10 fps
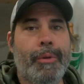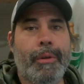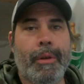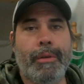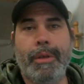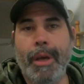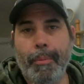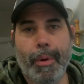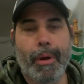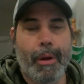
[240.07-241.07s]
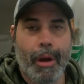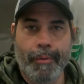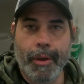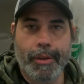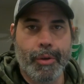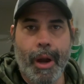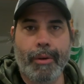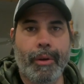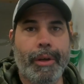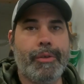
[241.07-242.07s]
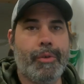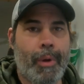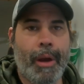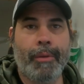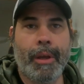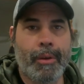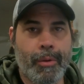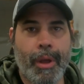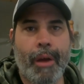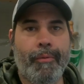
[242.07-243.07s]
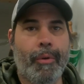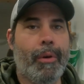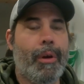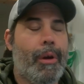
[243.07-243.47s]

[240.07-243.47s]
that the tip of the extractor hits the round. They do that for